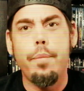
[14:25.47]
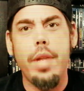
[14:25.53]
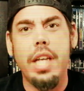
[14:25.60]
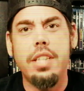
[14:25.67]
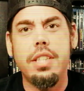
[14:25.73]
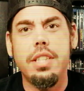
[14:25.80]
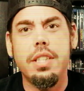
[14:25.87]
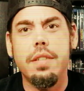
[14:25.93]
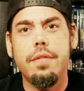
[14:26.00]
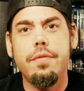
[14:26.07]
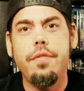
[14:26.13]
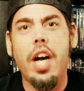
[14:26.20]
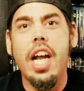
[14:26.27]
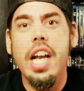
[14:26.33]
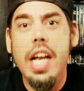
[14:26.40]
That's
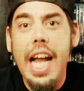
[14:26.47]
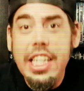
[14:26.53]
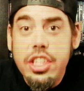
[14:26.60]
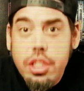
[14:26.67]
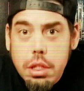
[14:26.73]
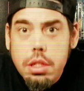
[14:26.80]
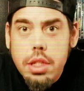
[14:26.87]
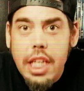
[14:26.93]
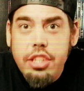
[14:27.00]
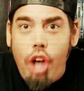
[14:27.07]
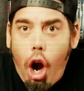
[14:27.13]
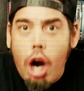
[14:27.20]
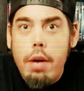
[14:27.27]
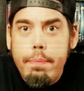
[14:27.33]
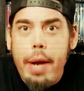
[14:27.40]

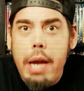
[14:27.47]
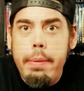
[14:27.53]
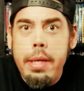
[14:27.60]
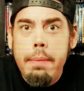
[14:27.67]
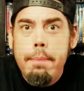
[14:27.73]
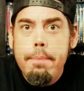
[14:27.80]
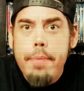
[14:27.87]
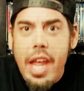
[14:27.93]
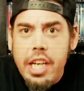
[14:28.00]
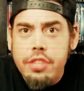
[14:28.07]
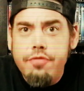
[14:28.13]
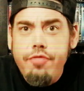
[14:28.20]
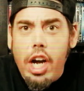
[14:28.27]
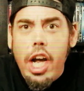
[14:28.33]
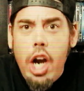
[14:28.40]
art, baby. That
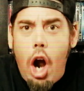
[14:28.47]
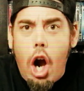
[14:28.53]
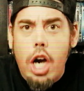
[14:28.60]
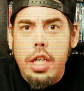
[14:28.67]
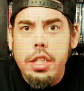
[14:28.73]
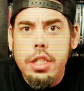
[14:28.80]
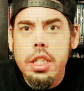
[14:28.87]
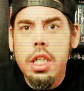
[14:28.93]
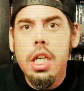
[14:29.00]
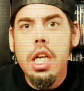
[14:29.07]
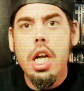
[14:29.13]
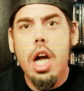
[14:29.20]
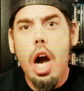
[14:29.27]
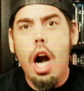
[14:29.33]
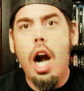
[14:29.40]
is fucking art.
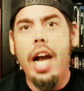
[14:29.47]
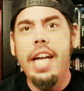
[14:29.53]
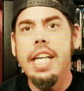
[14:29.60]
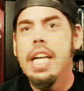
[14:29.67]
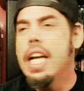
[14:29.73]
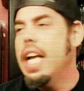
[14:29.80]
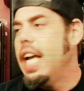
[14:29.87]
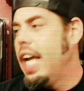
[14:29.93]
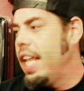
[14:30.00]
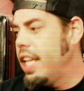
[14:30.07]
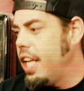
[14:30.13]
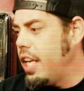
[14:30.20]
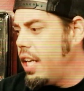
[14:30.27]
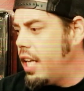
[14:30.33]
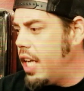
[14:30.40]
Alright? And
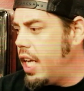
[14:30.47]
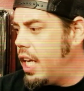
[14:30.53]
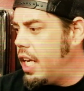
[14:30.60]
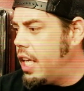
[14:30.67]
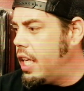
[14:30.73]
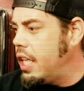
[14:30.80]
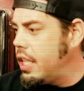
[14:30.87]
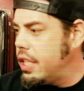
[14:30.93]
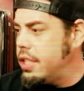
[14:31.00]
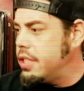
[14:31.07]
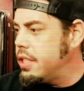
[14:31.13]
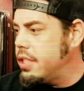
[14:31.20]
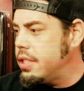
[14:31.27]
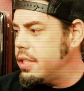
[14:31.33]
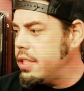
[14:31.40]
then
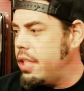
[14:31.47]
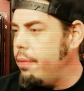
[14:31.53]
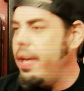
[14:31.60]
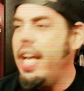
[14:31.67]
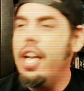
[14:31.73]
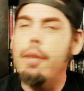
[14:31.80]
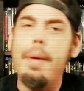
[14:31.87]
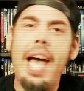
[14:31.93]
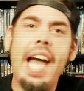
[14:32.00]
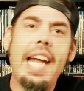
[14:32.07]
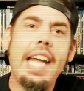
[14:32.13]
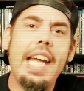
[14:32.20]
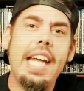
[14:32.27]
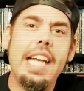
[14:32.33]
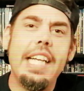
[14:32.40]
we gotta go
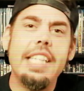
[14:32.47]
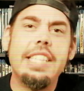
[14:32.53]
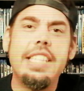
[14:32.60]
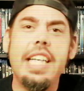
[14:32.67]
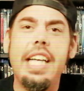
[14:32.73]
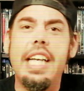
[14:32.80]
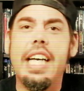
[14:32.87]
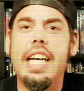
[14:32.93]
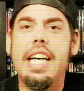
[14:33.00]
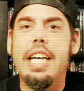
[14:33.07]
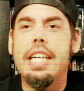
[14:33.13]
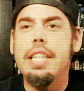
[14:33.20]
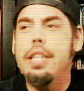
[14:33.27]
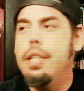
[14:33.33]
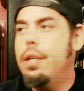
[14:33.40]
back and then you see,
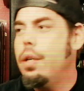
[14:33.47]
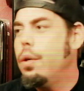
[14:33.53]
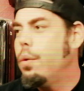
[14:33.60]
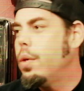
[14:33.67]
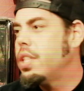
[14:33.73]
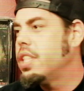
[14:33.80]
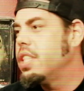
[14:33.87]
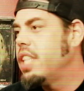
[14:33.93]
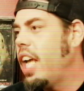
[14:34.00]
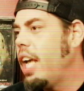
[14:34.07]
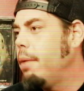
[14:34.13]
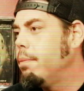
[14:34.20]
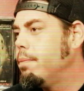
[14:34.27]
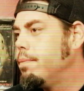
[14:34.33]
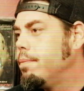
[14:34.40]
what's his
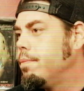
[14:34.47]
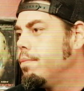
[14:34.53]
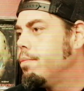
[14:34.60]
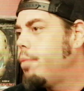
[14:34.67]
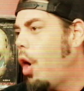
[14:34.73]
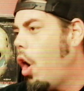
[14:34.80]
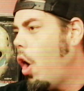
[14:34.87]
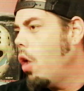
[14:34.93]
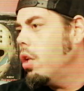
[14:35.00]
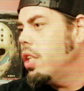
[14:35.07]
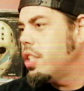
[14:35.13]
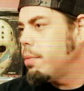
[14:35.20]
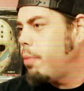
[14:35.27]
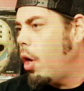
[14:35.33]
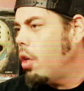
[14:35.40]
name? Paul?
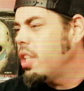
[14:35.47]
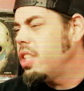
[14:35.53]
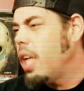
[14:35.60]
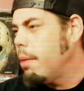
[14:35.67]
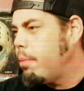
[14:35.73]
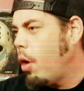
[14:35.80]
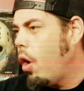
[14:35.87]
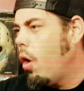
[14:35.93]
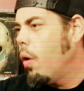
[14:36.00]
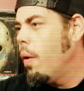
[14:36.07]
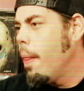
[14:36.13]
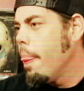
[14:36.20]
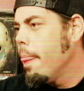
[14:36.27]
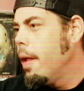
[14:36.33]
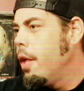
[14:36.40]
Is it Paul? It's not Paul.
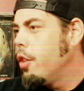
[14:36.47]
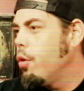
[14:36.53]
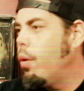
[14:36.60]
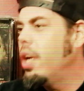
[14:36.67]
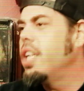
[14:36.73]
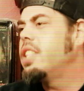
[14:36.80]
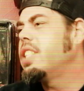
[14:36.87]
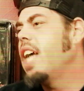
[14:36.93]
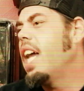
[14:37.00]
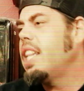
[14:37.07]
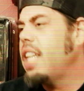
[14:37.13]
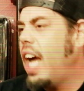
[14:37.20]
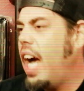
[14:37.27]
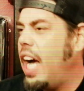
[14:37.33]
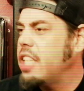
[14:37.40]
The one that's
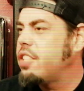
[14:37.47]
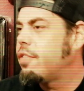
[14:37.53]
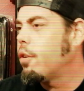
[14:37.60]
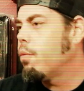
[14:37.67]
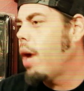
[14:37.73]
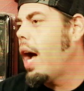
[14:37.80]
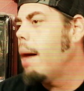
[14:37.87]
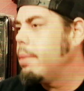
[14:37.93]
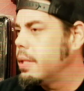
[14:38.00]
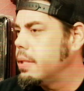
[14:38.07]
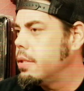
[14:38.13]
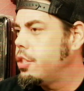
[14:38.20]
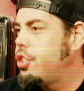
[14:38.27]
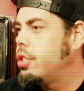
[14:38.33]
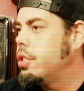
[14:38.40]
got the hots for Robin.
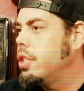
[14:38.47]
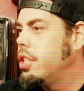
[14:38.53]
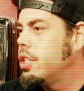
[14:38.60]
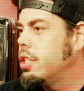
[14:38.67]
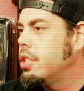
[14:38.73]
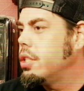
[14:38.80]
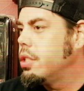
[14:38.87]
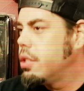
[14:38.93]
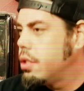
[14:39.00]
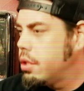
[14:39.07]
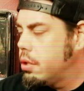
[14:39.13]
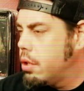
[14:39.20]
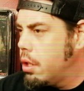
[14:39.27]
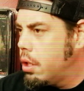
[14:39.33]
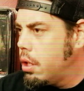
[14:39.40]
Is it?
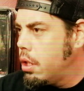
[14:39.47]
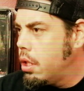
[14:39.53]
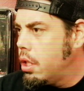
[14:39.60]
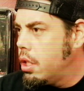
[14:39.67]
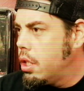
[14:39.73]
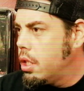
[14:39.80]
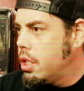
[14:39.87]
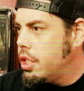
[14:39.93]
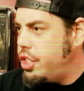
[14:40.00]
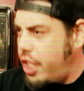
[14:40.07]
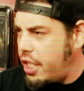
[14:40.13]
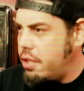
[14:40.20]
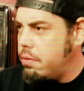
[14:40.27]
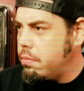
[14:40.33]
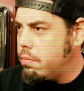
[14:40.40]
Shit.